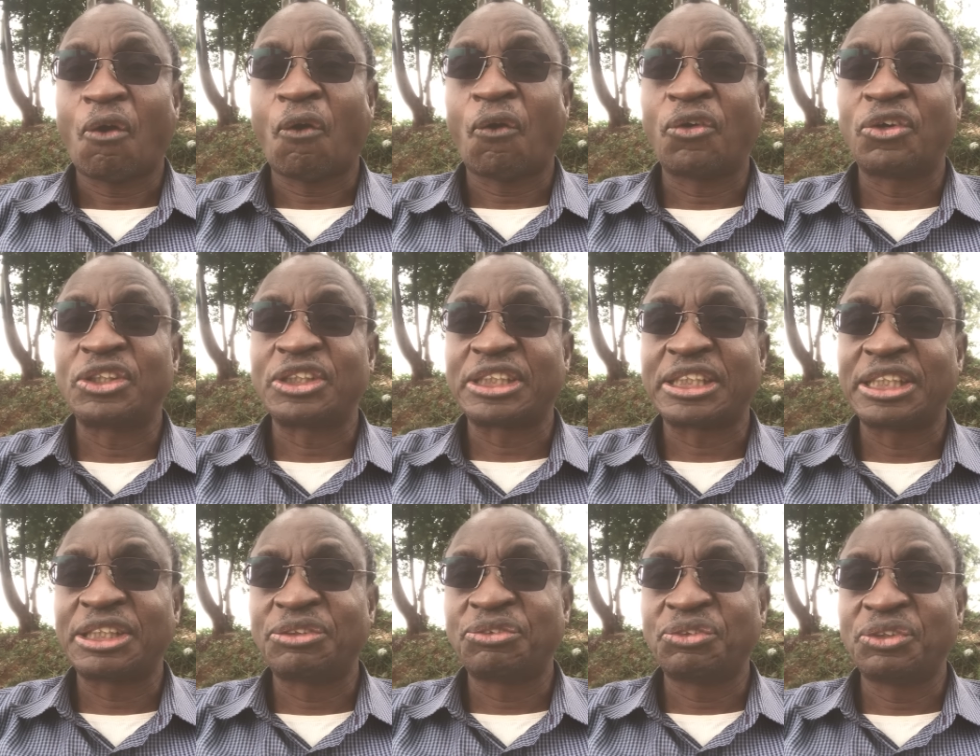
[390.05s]
on
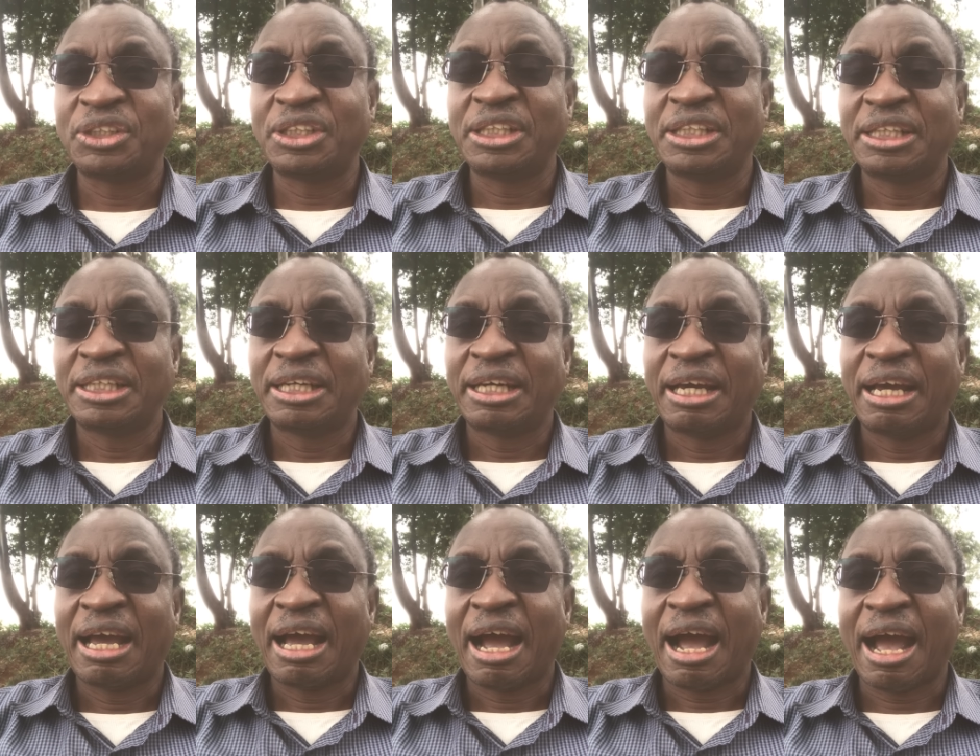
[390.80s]
TV
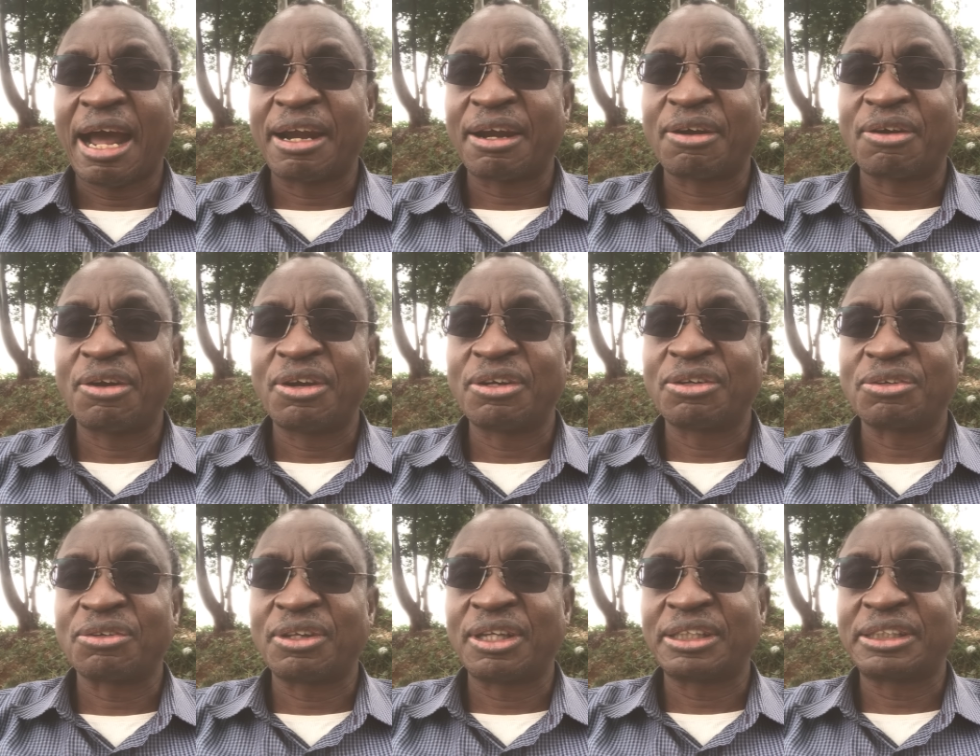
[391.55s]
and
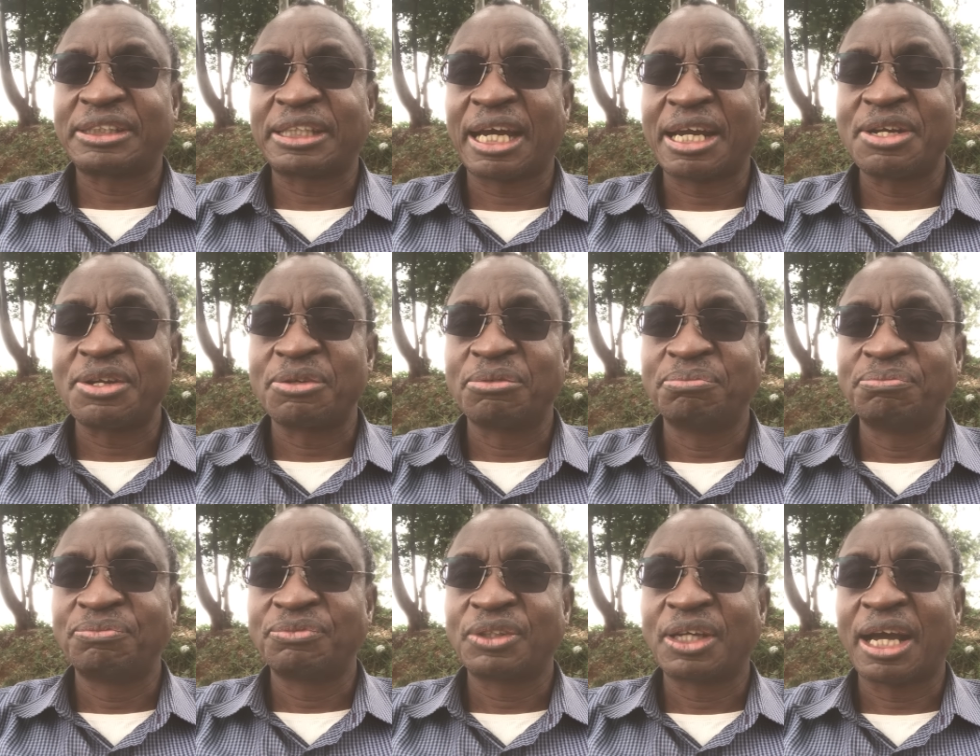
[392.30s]
going to the stadium